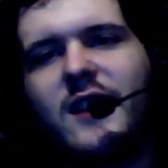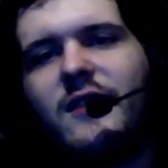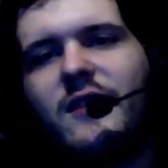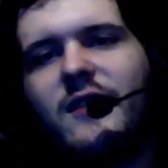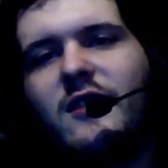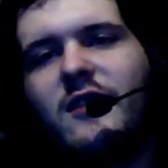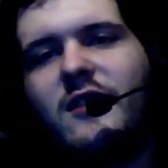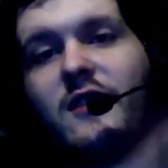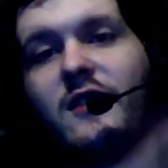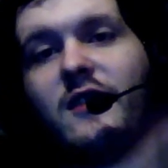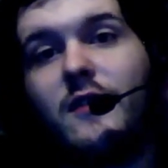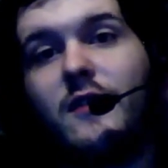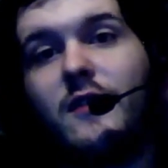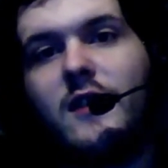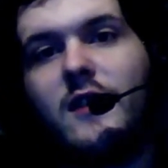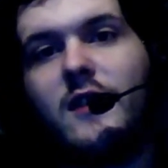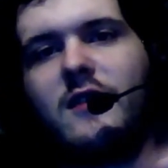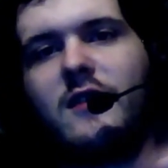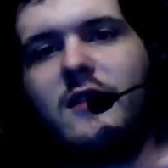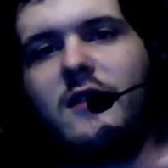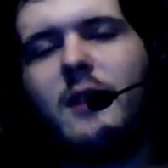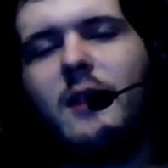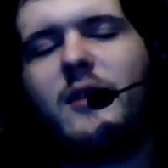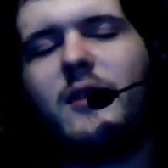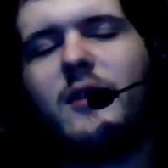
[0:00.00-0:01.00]
This is the first
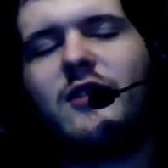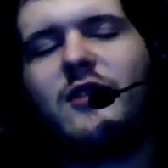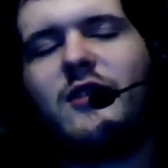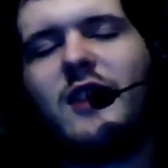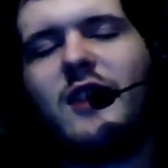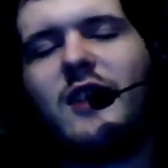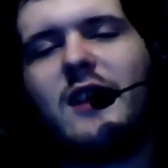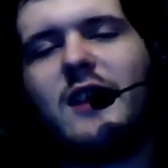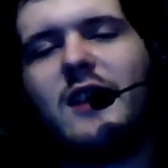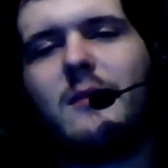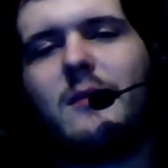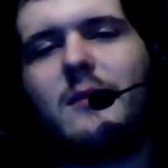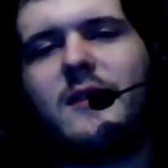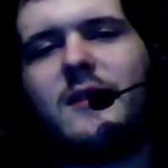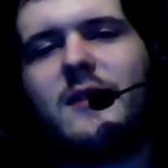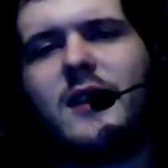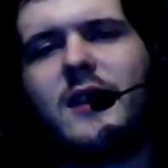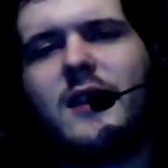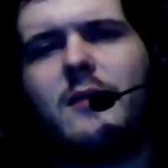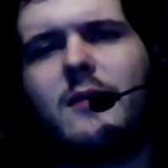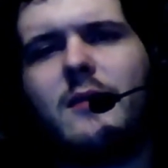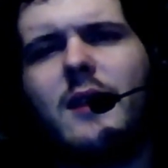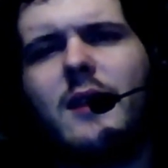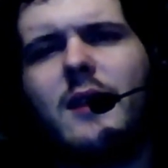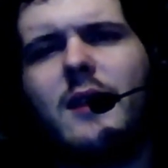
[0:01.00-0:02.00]
time he's seen them. He's
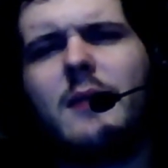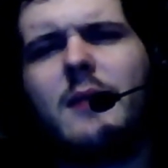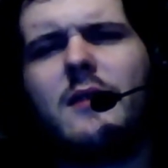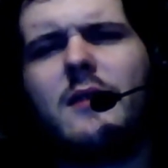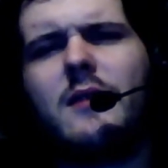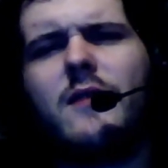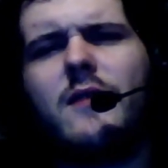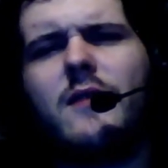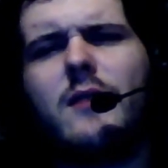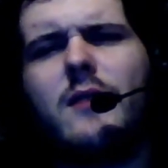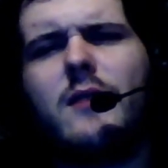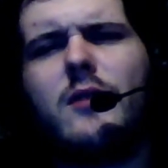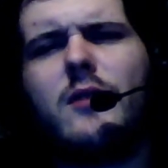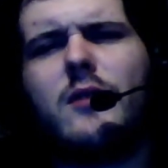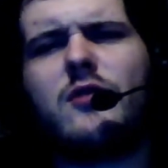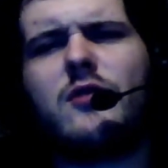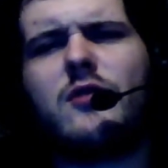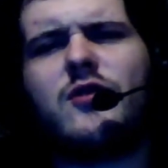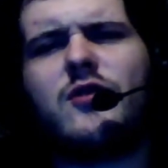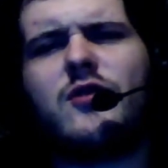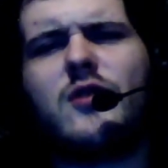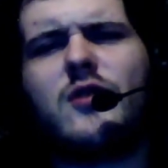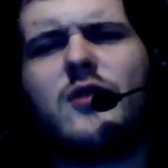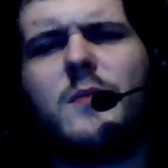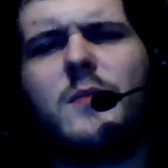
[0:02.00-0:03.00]
like, "Wait, I'm gonna feel real
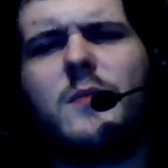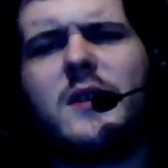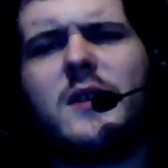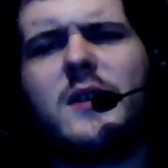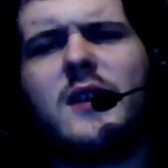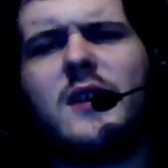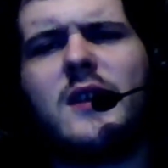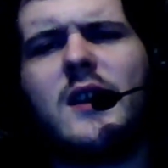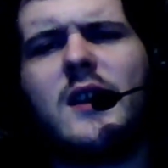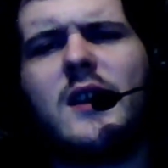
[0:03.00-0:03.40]
stupid